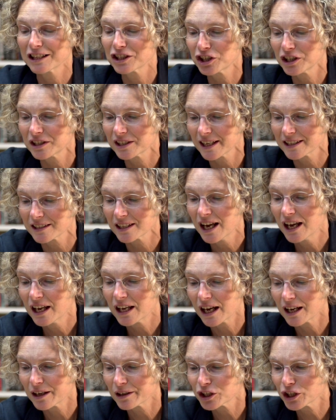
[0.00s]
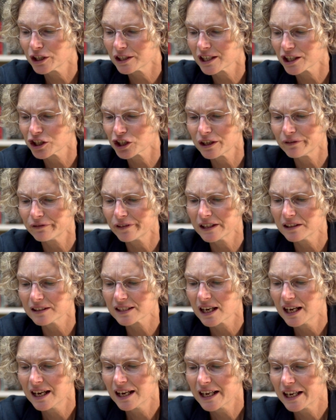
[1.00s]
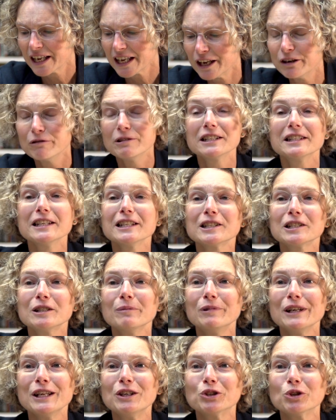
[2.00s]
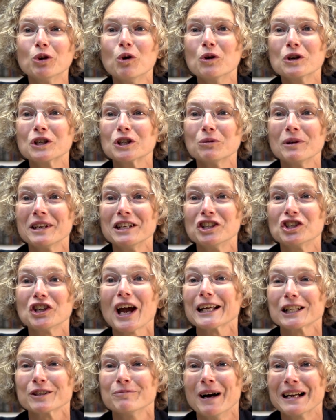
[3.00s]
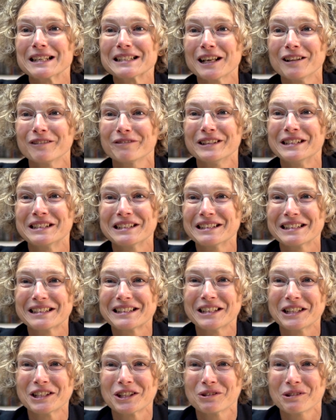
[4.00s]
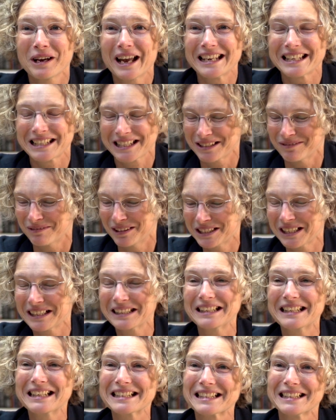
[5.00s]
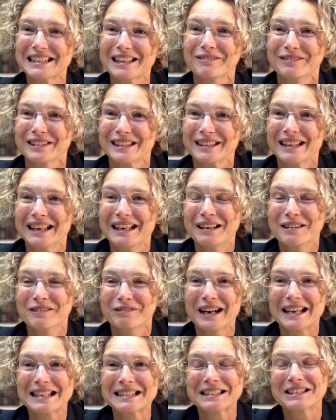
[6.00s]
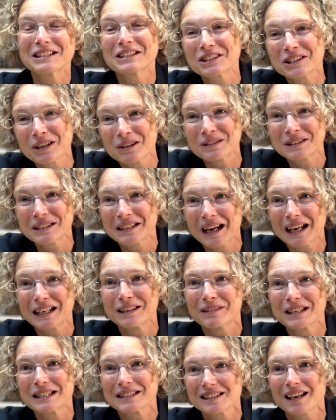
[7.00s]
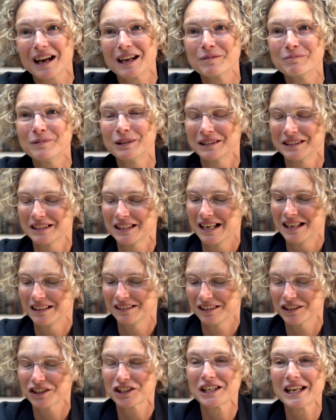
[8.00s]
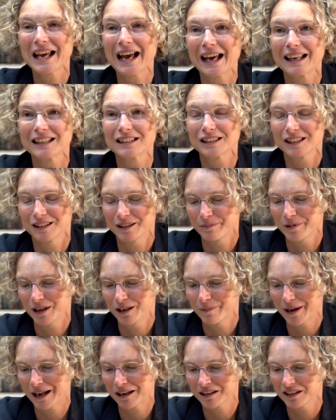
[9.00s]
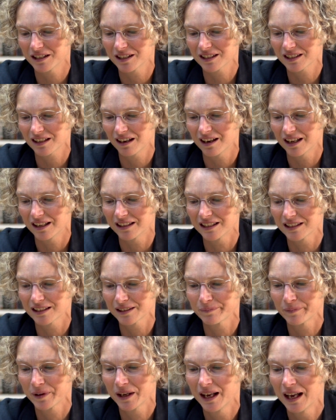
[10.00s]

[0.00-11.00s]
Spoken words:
as she says she feels irresistibly drawn to inject myself into the situation, which I think is a lovely phrase. It just shows the kind of excitement that she had about her science.